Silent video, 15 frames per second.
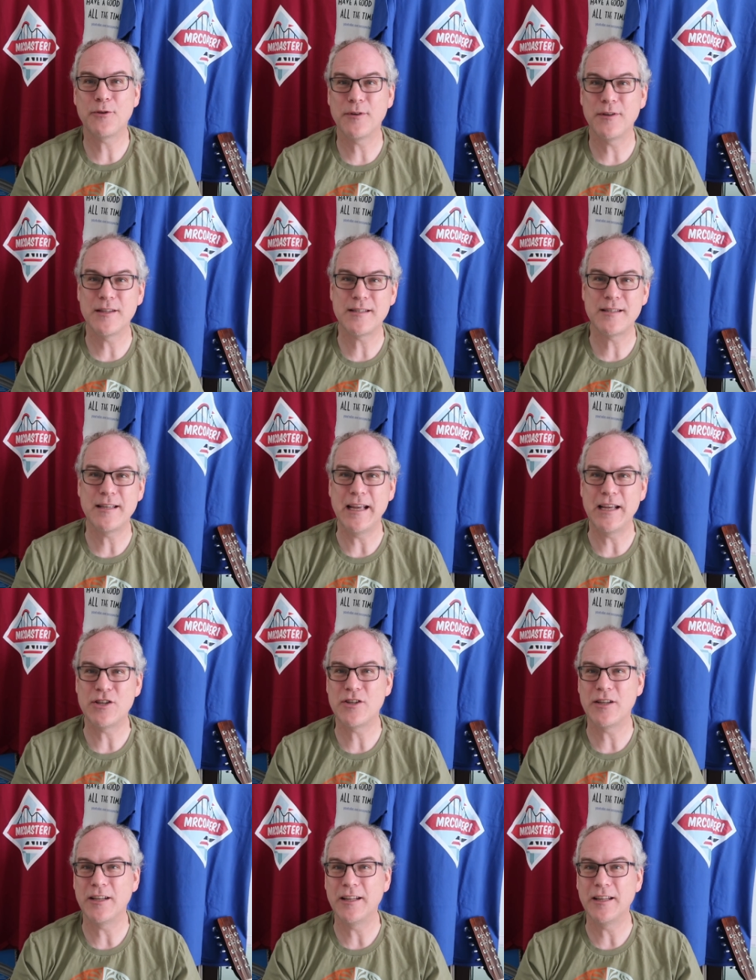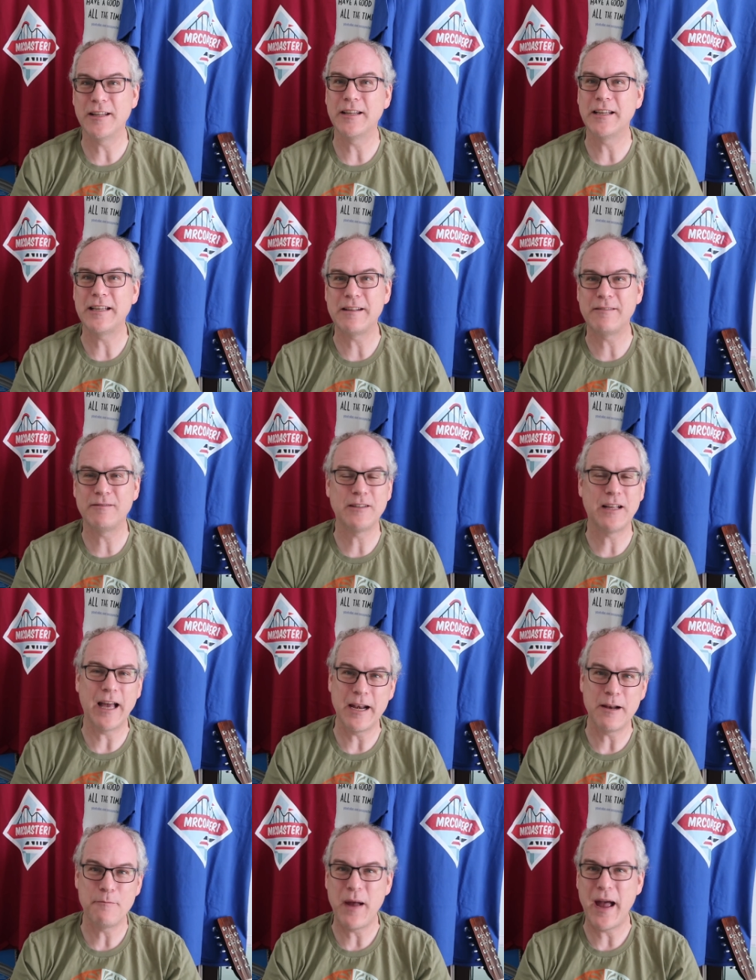through the station and they
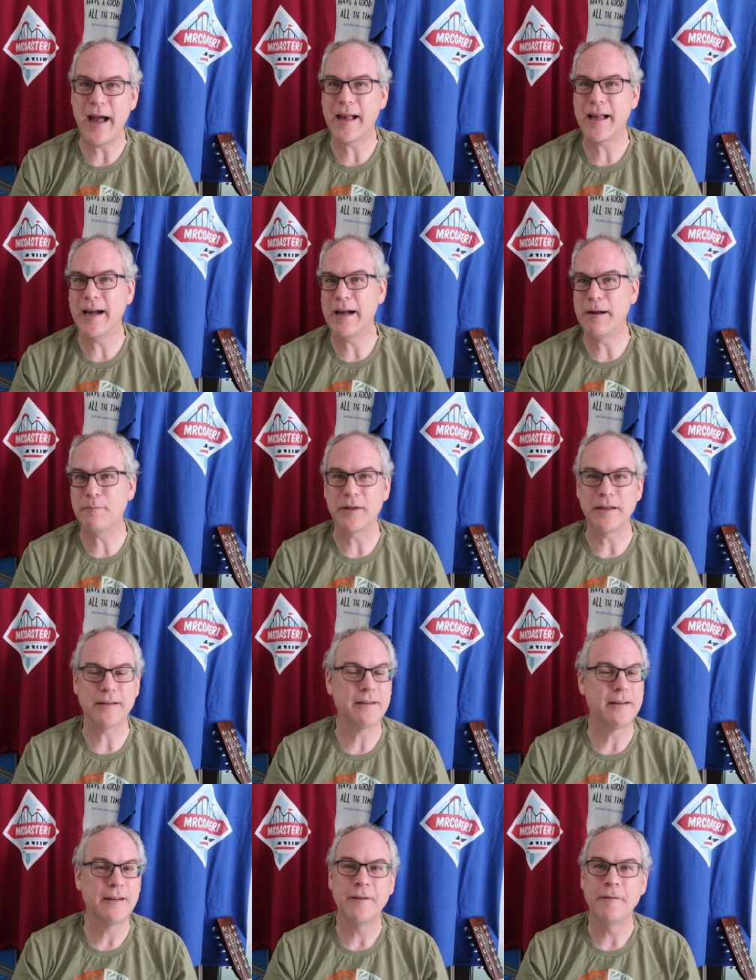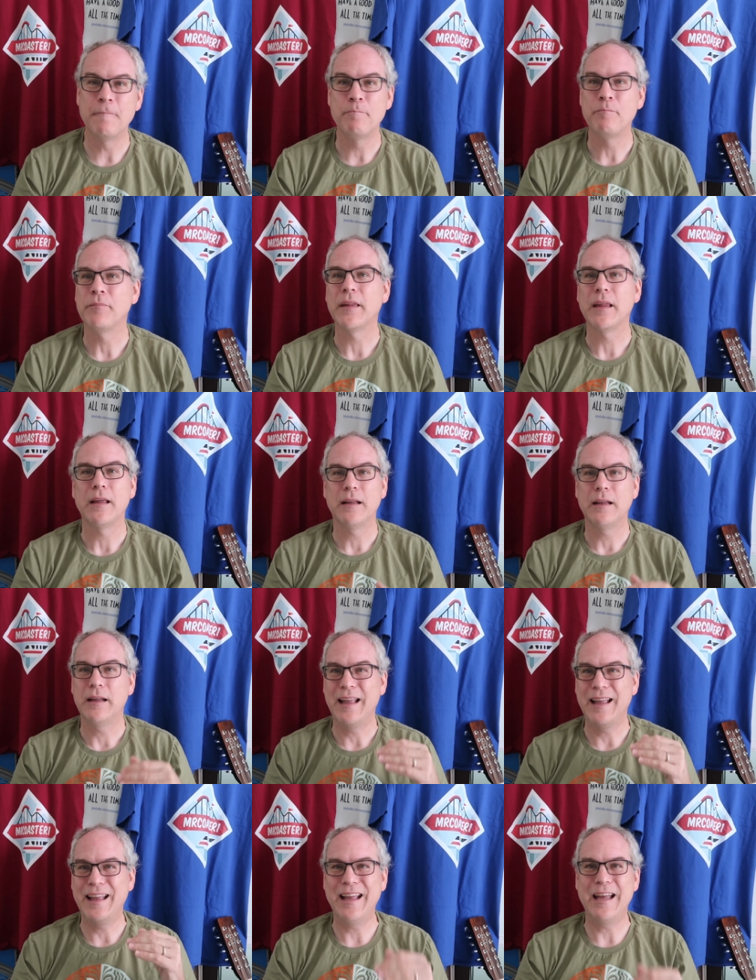got to back up, and
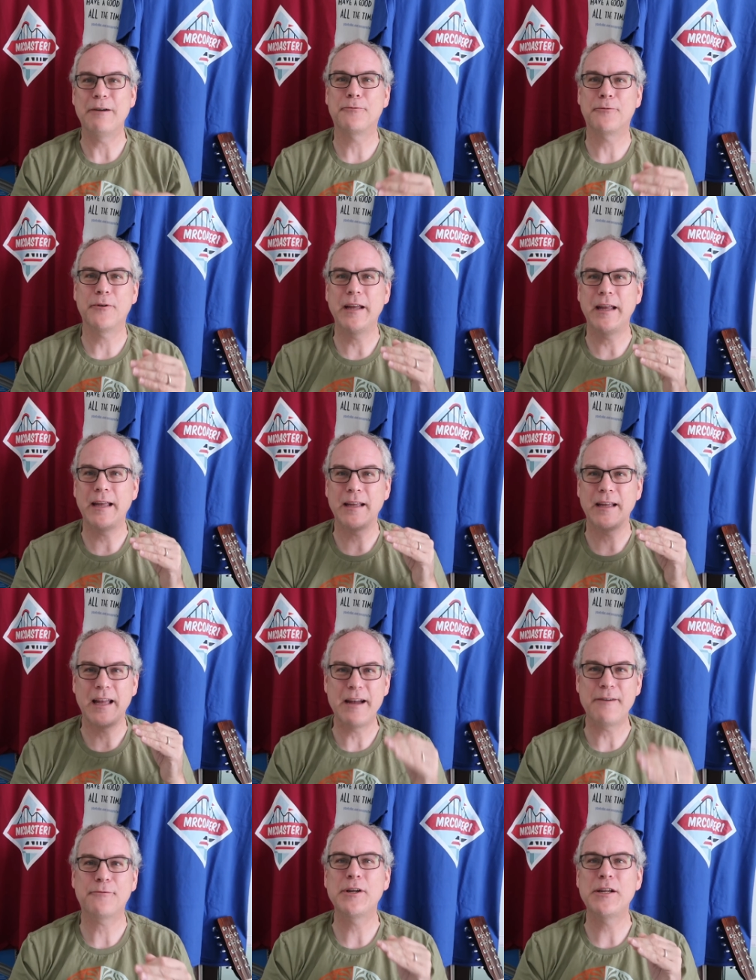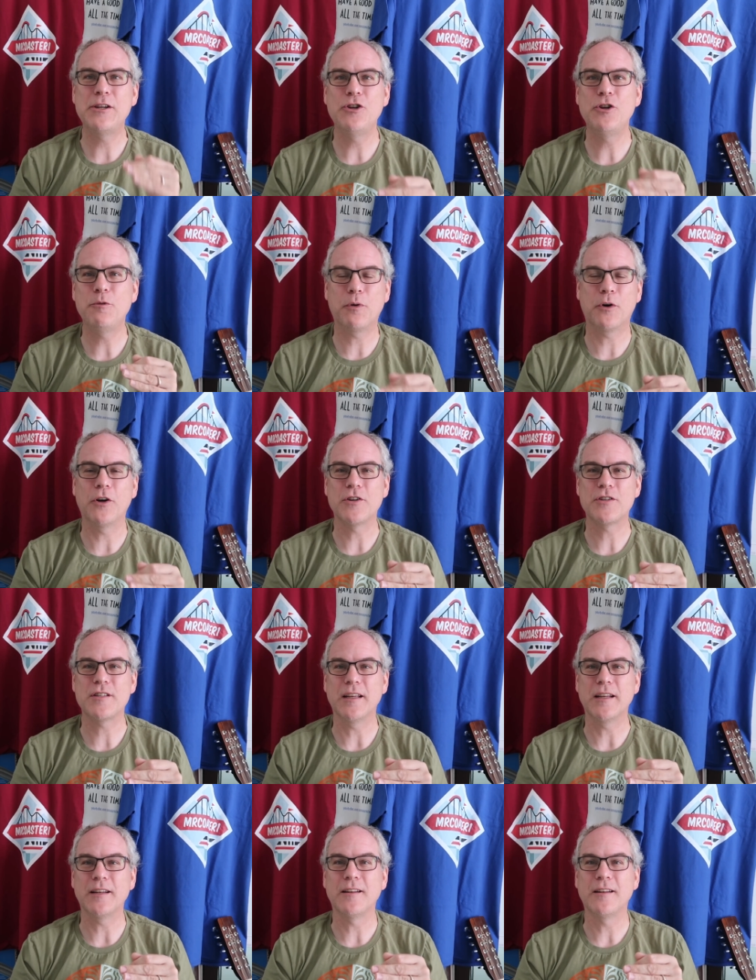every new
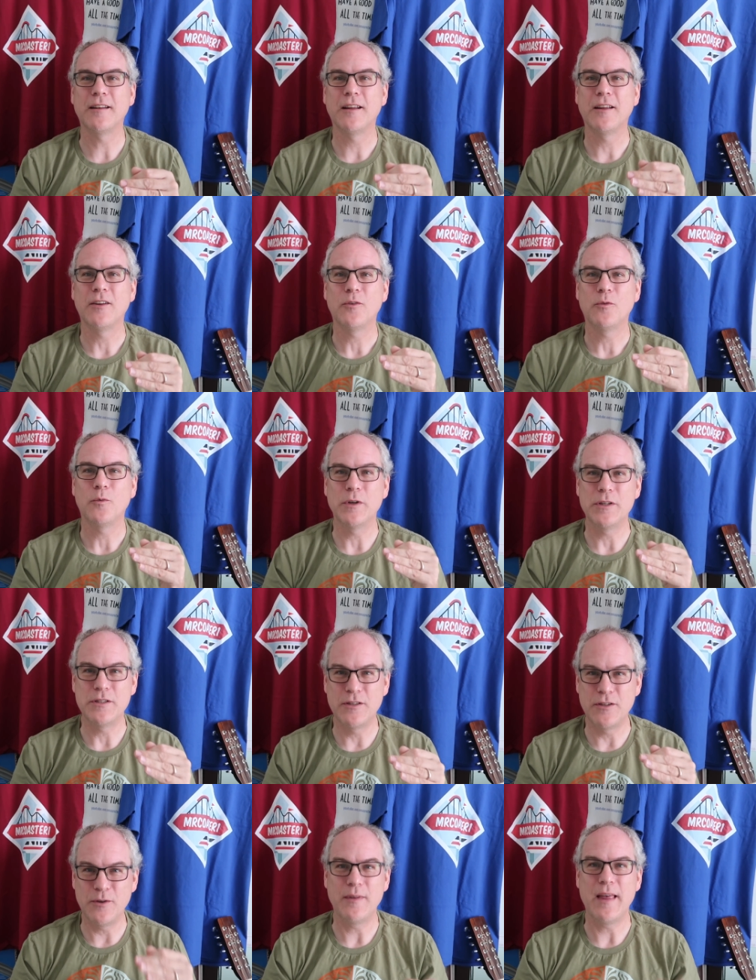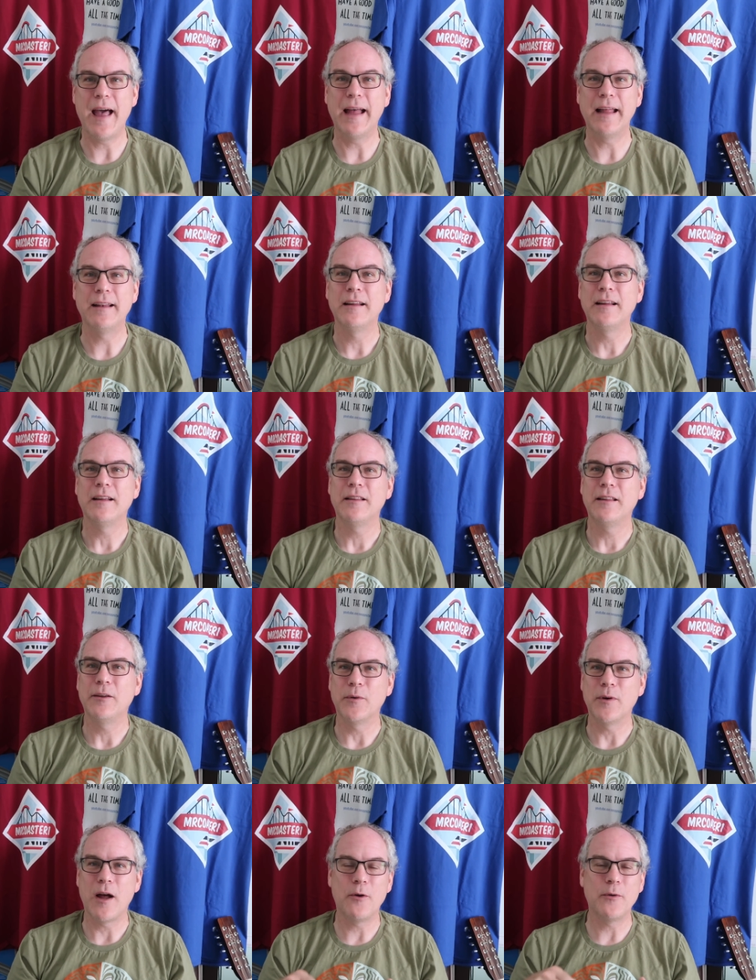person would do that. They
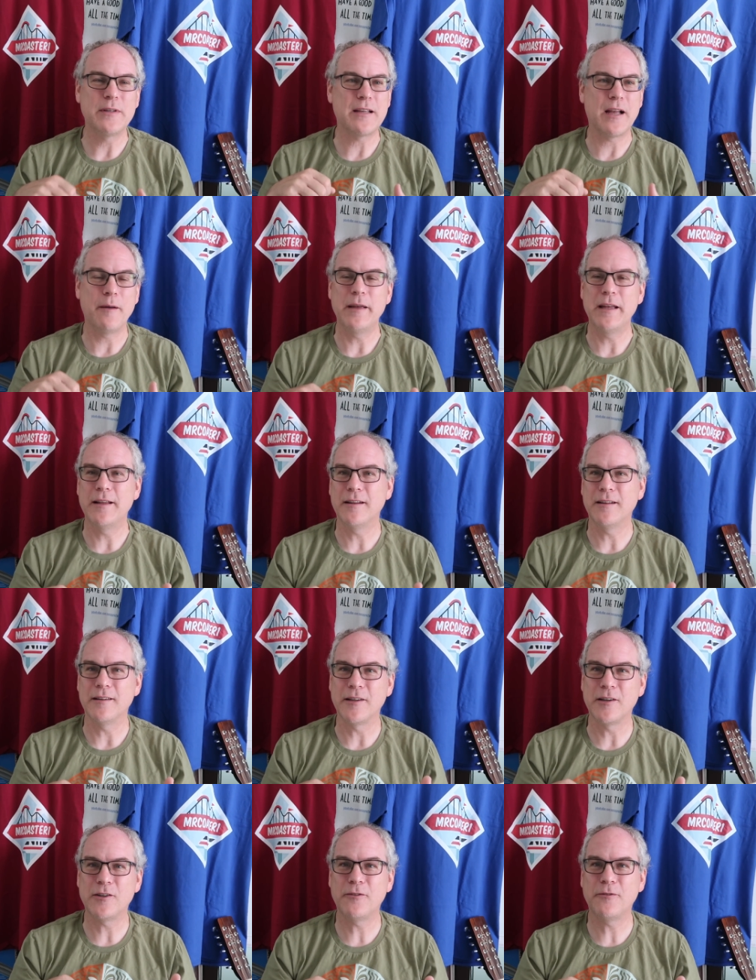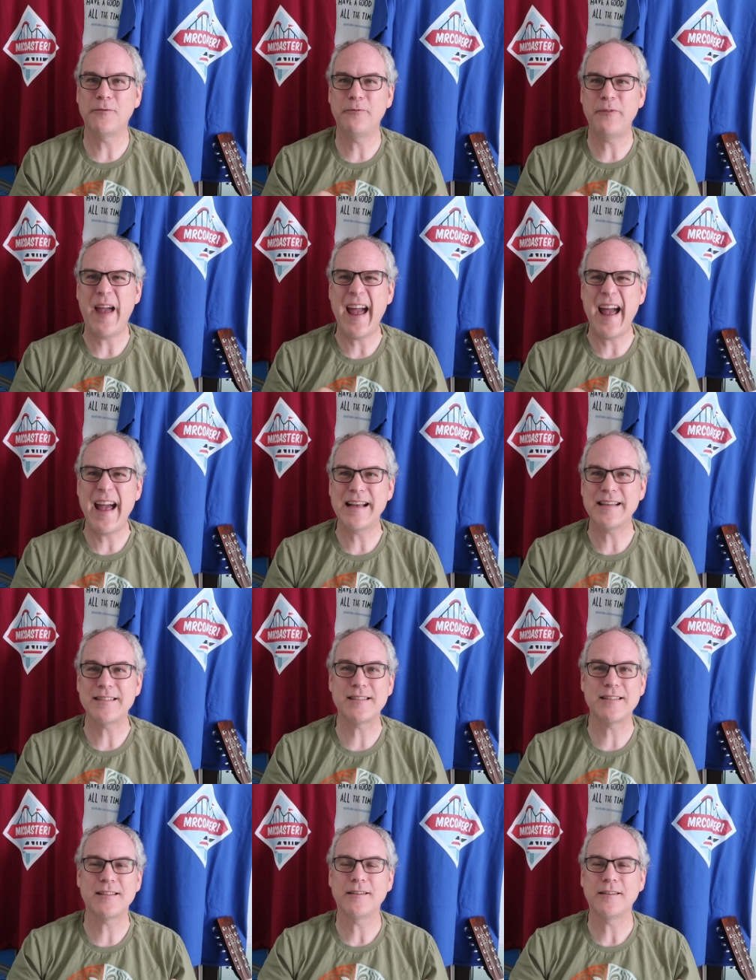would always come in a little
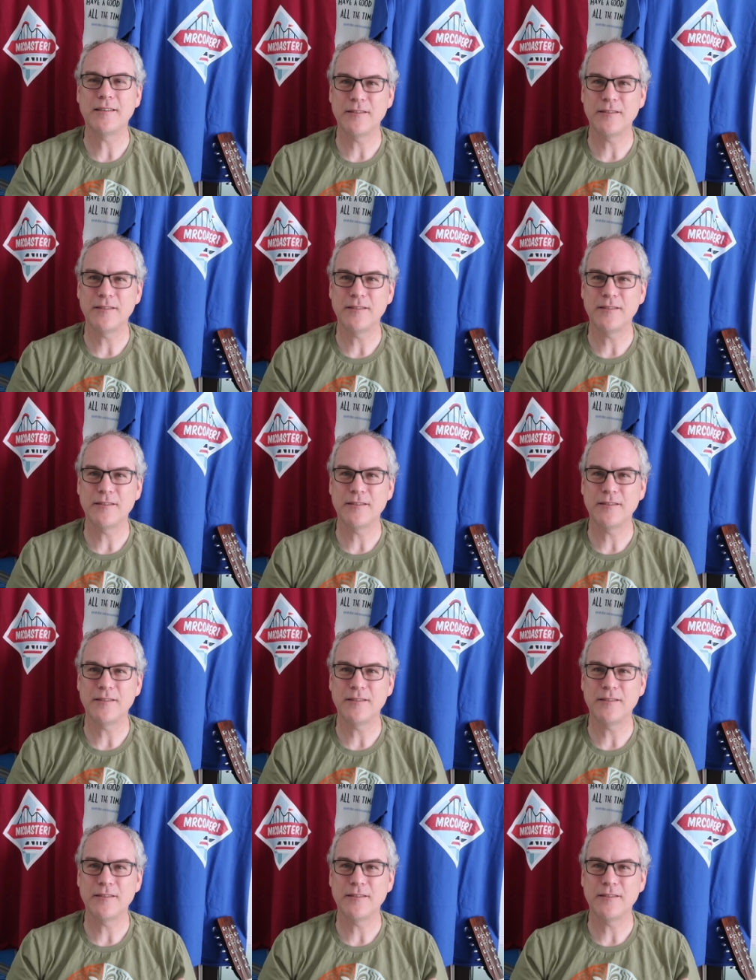fast,